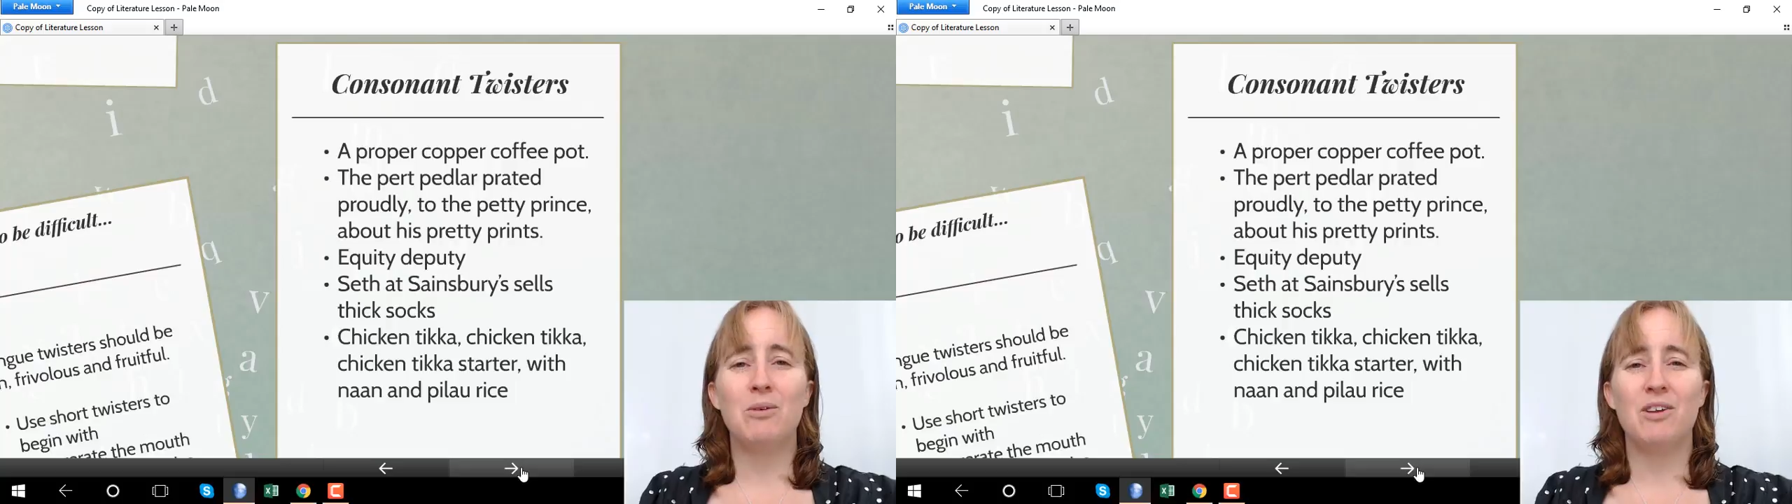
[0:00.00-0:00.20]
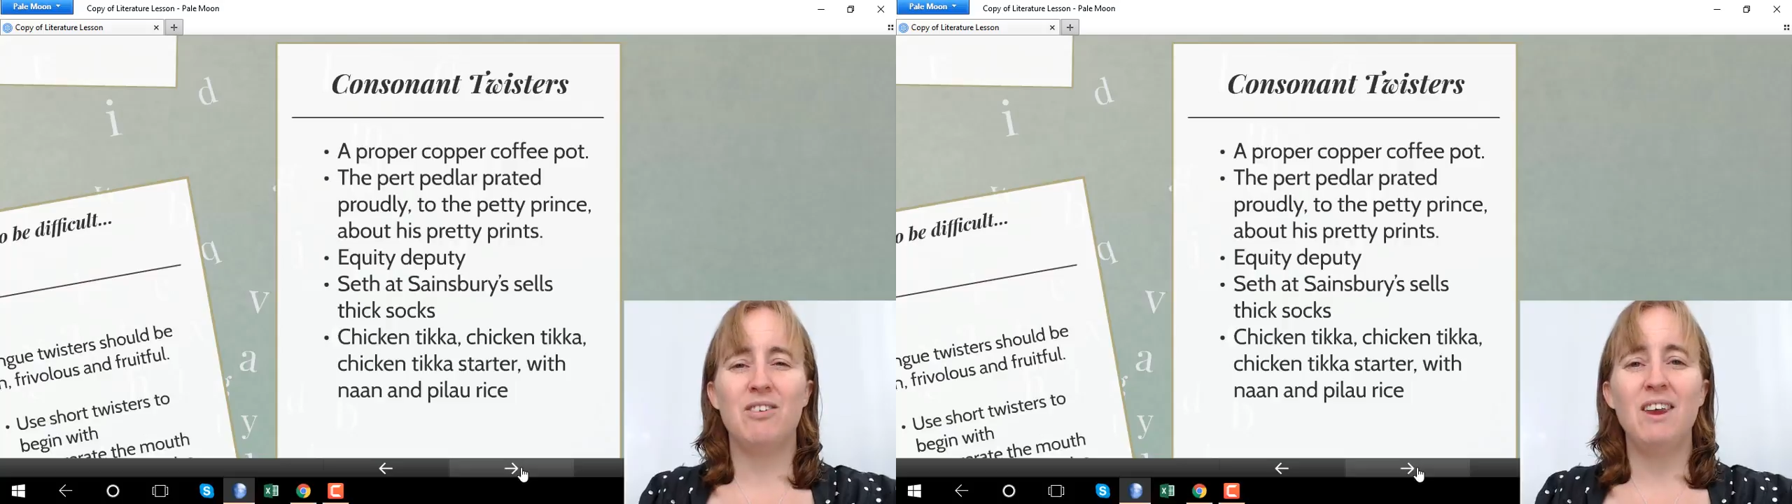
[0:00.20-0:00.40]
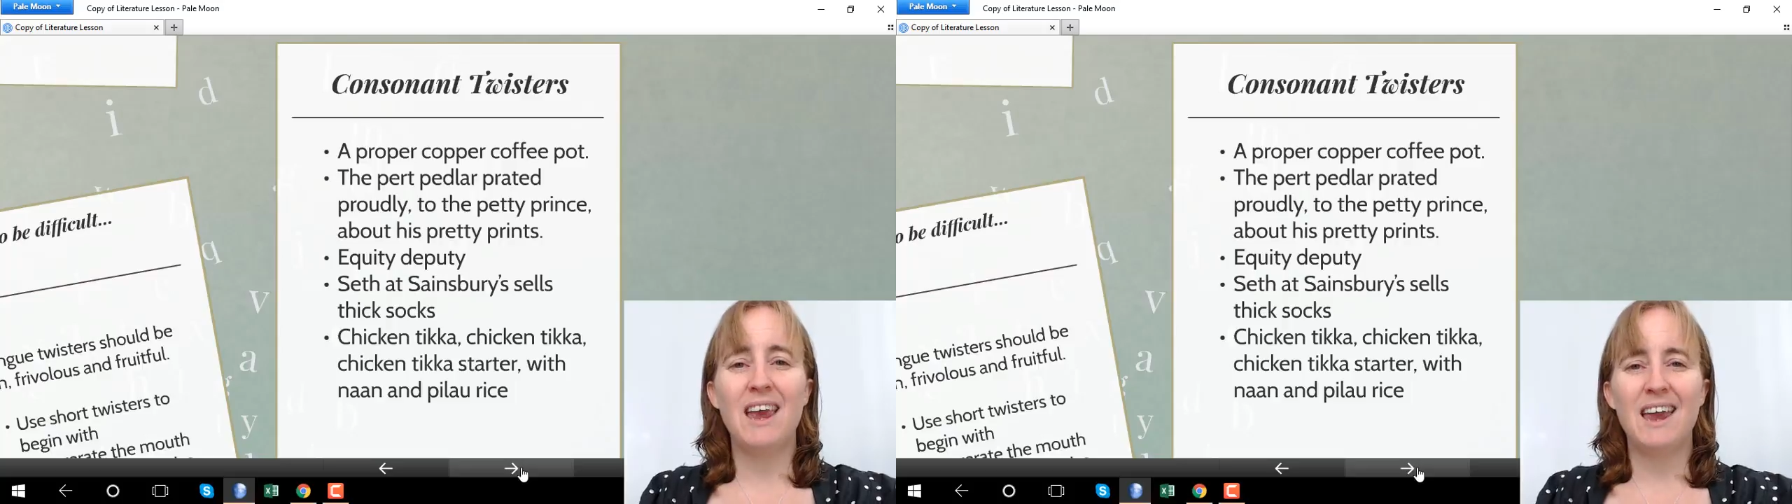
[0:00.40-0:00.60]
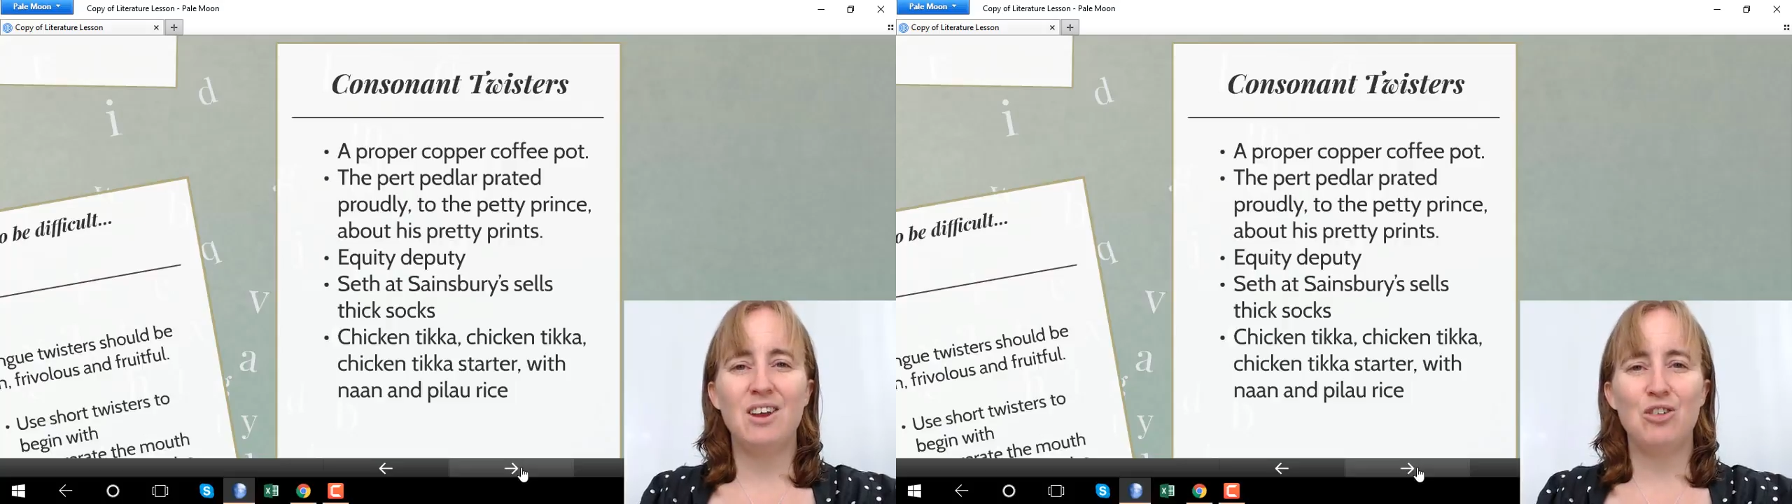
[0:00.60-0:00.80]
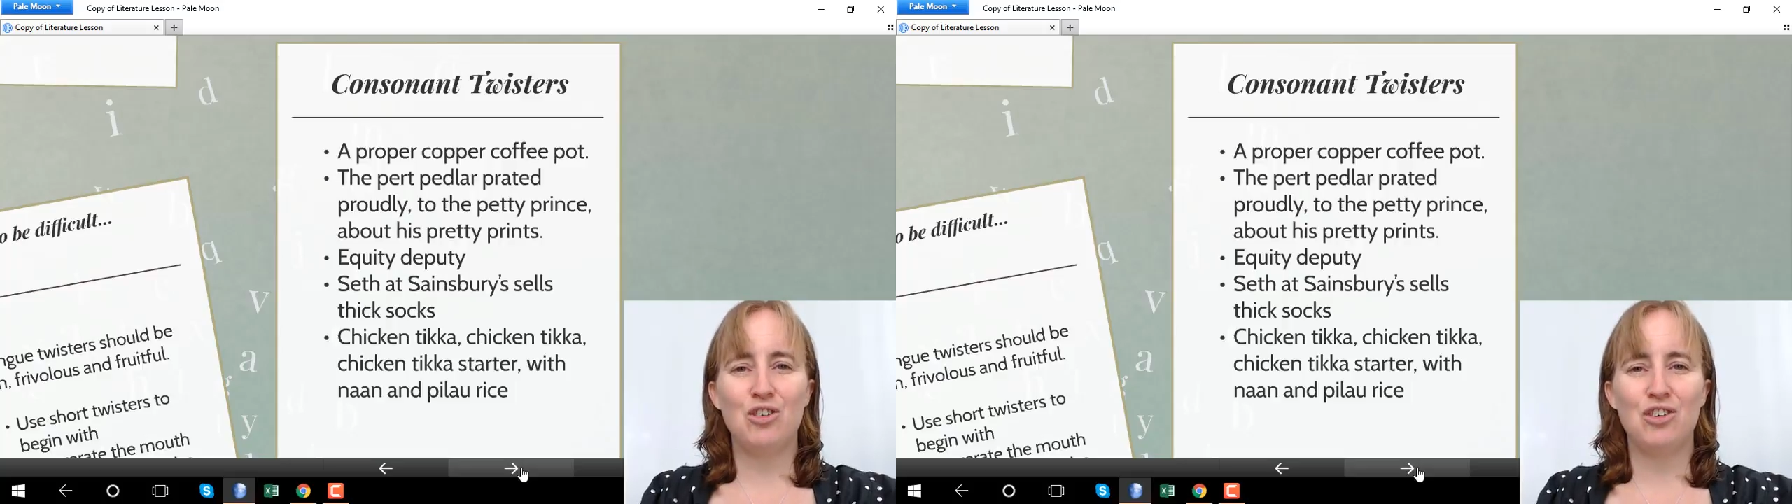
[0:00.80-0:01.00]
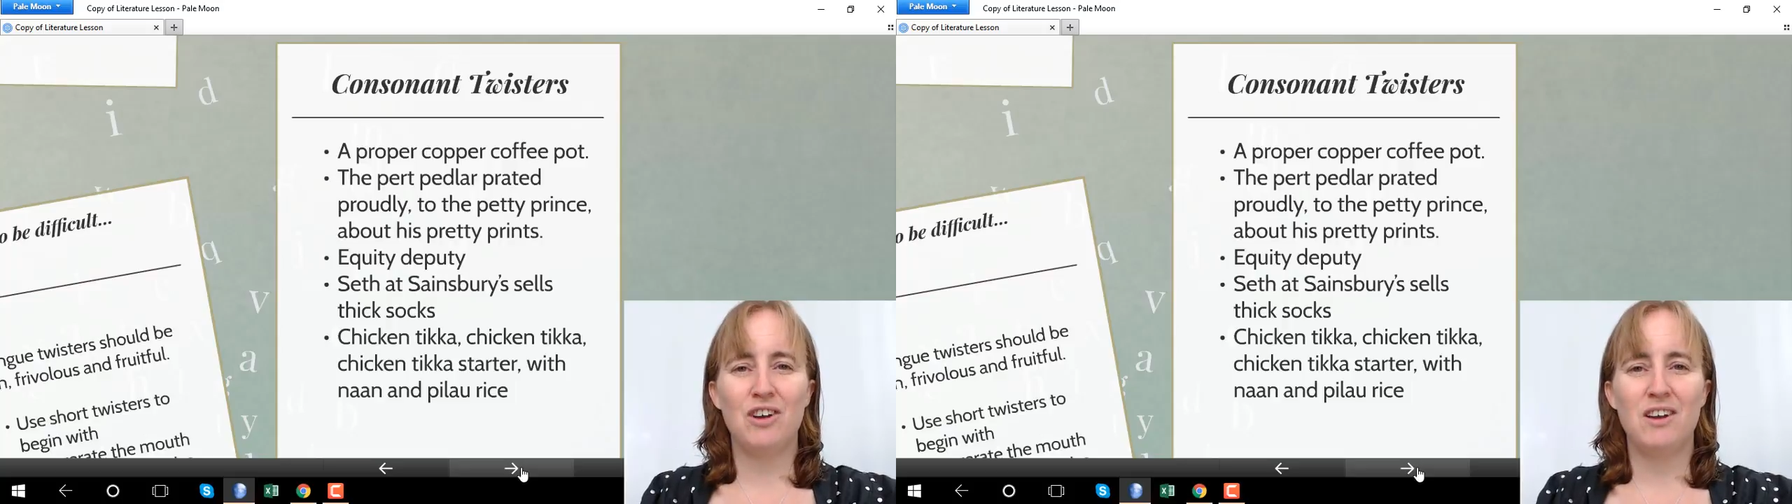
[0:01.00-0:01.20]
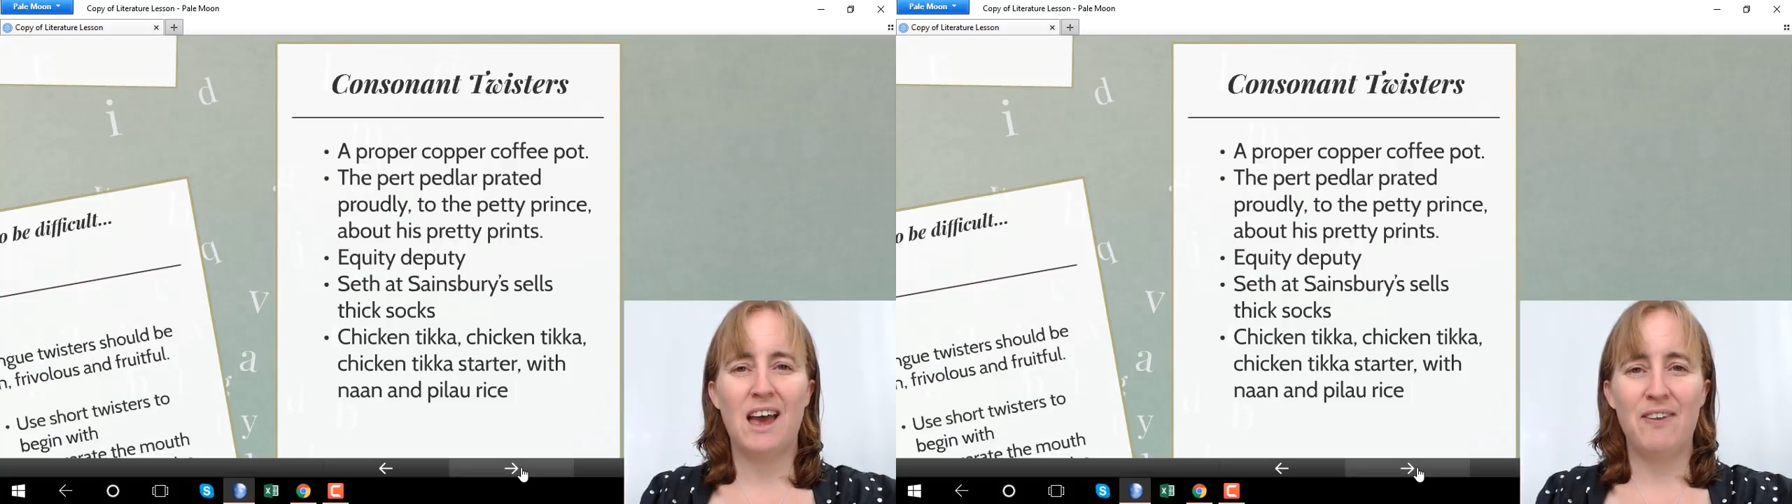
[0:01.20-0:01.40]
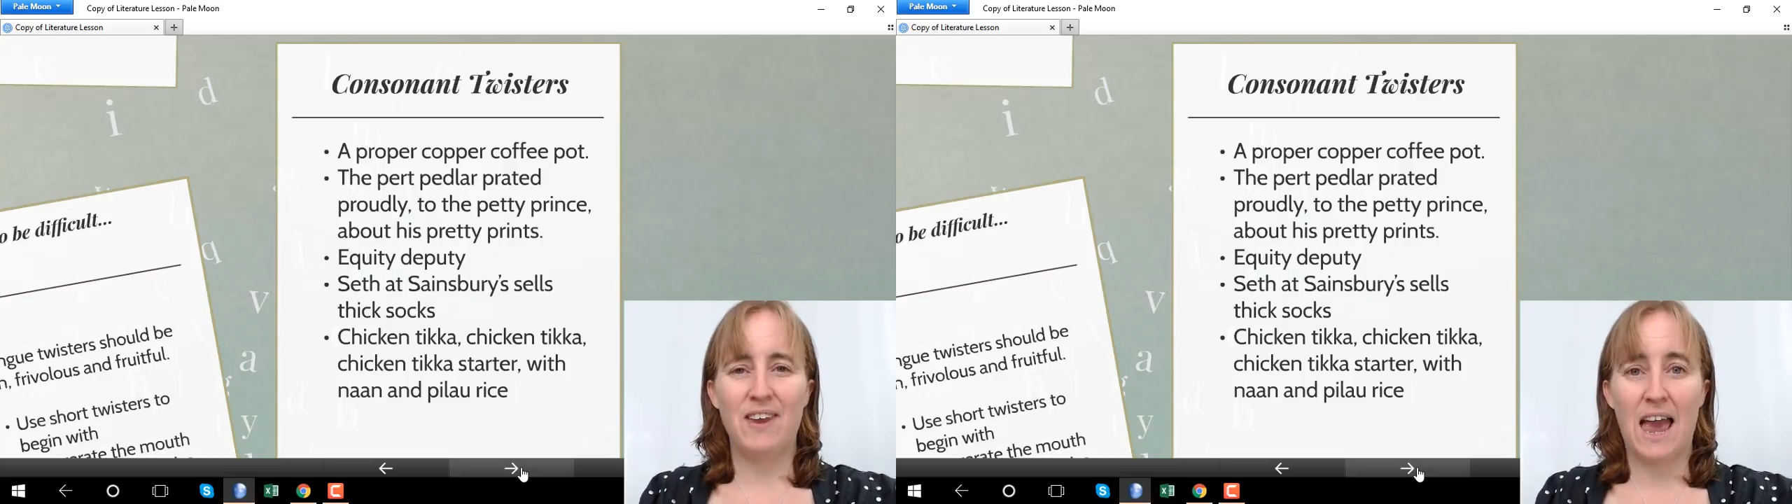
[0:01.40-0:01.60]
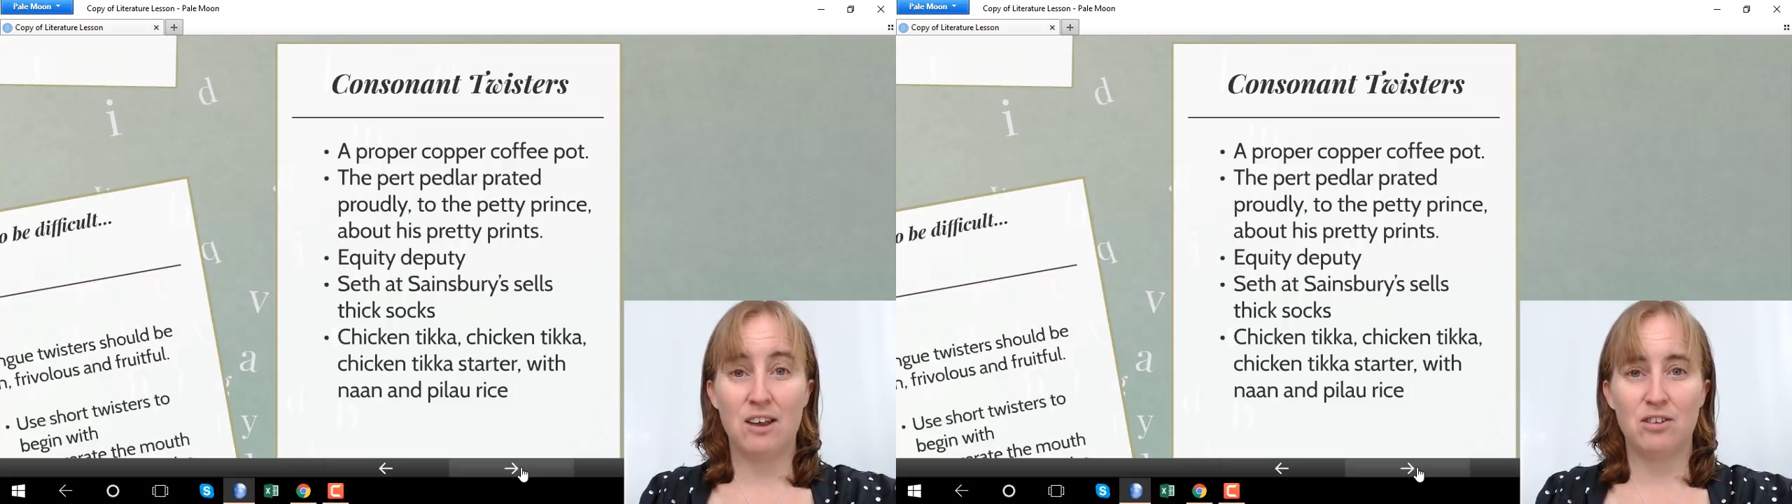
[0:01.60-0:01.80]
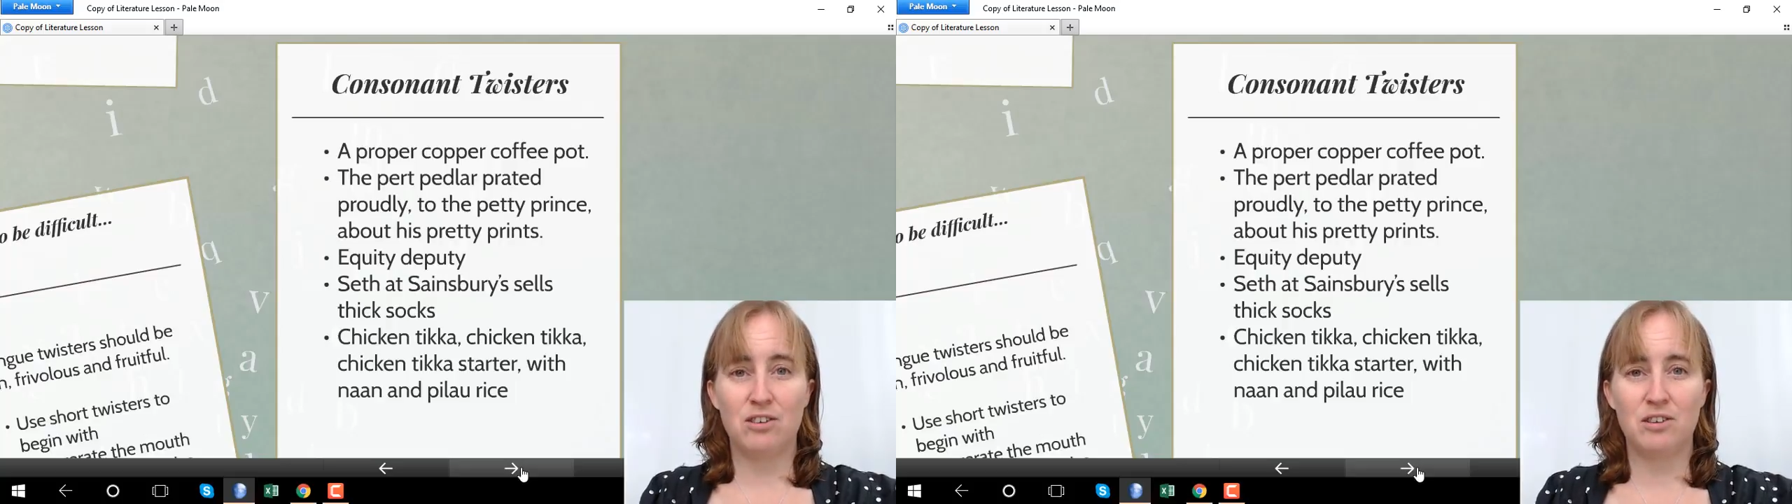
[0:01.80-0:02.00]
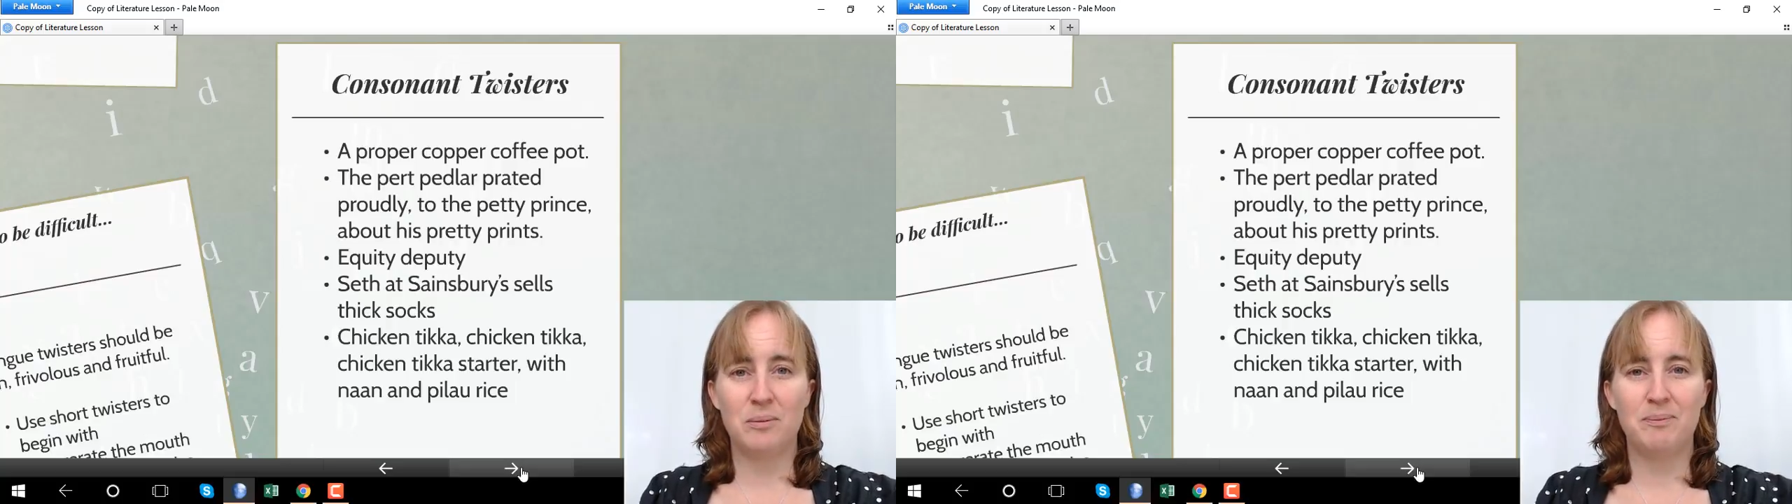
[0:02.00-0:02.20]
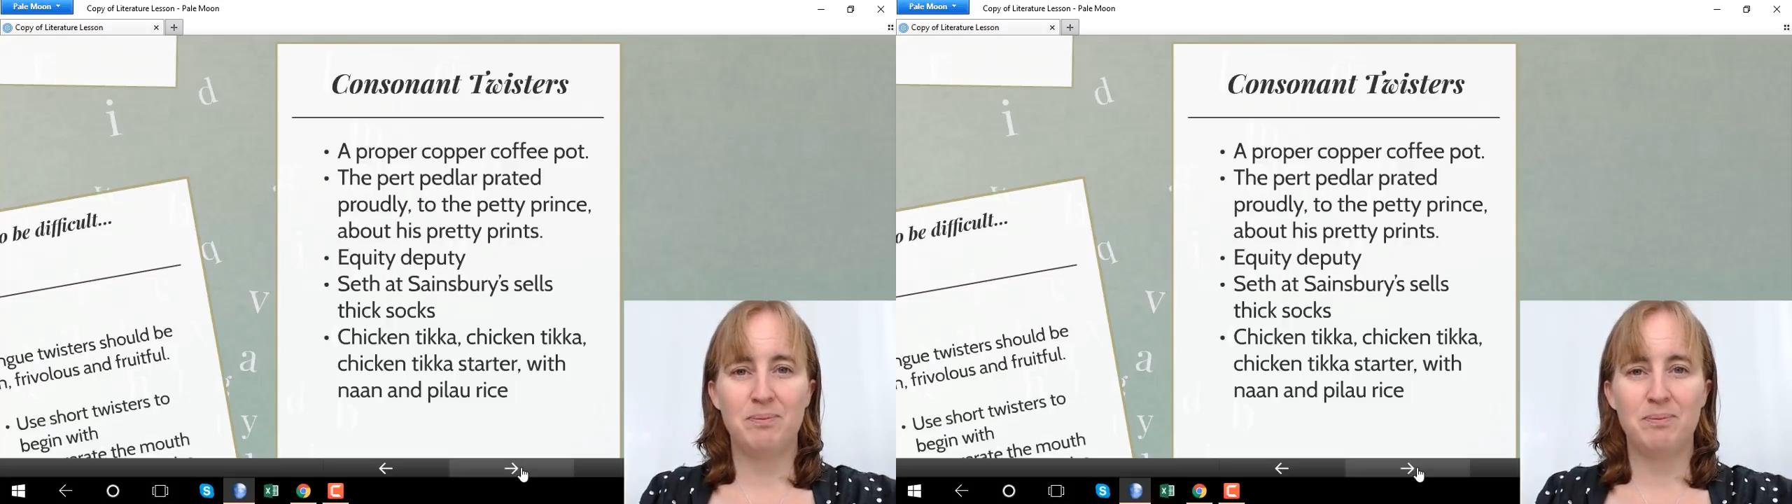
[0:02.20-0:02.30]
the TH and the S.